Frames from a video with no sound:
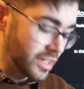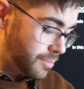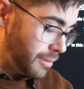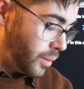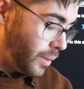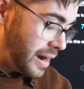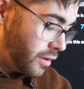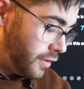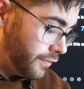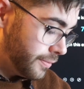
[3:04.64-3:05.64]
else to be aware
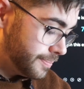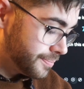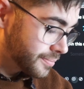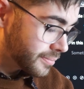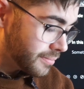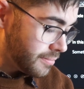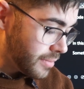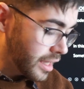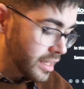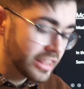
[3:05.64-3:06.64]
of,
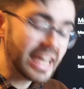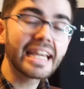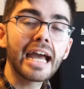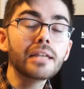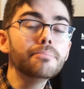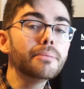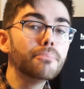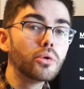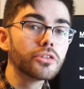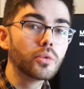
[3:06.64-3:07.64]
there can be
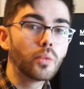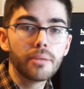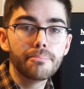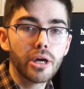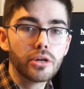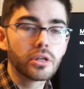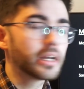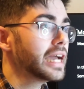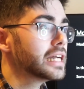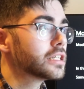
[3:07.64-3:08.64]
more than one mode,
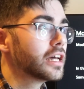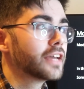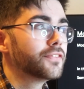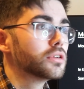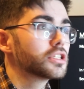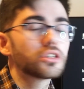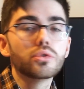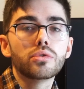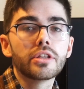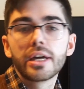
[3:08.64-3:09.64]
okay? It's like if you're at
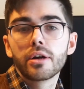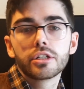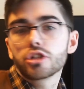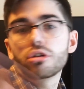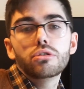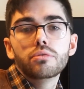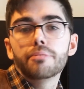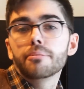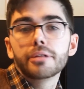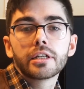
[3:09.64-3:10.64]
school and there are 2
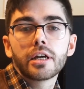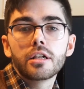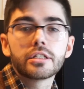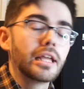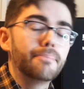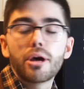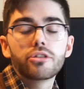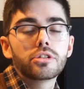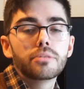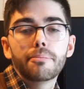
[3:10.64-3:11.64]
popular girls and they're
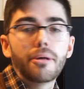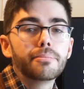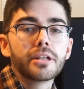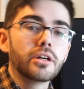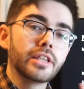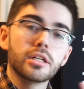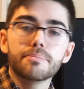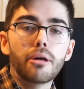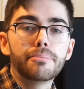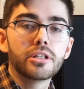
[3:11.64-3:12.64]
both super popular and they're as
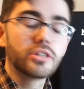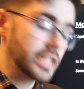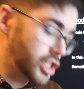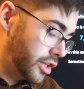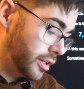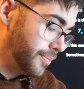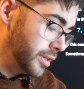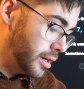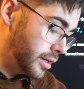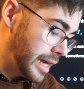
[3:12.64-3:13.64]
popular as each other,
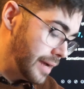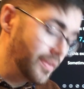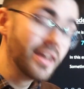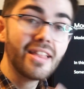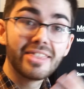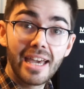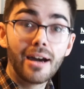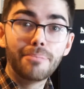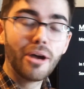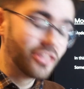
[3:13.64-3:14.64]
okay? They
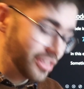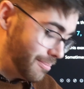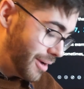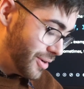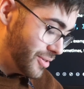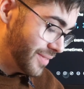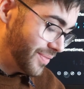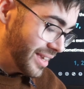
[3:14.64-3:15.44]
are both the mode.